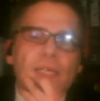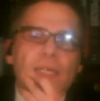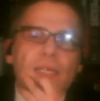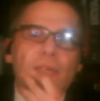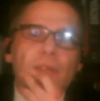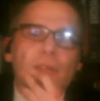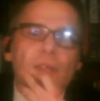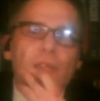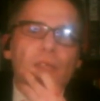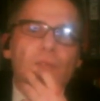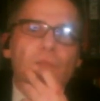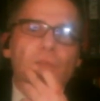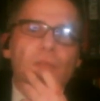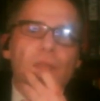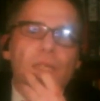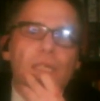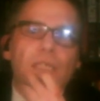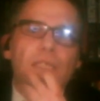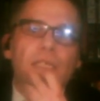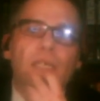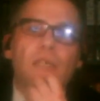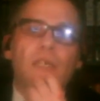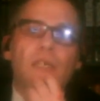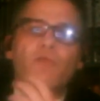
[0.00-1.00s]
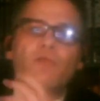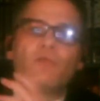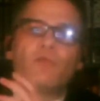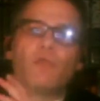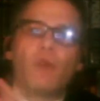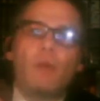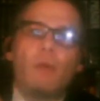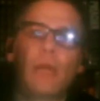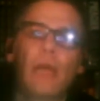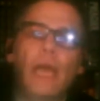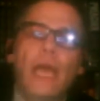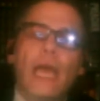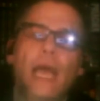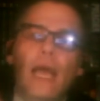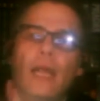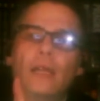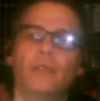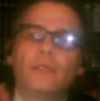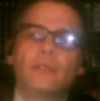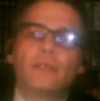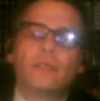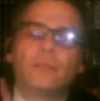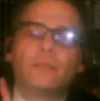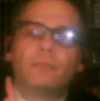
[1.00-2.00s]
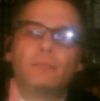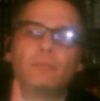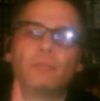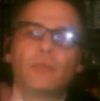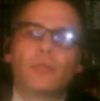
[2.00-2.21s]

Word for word: you know, there's things like From Hell and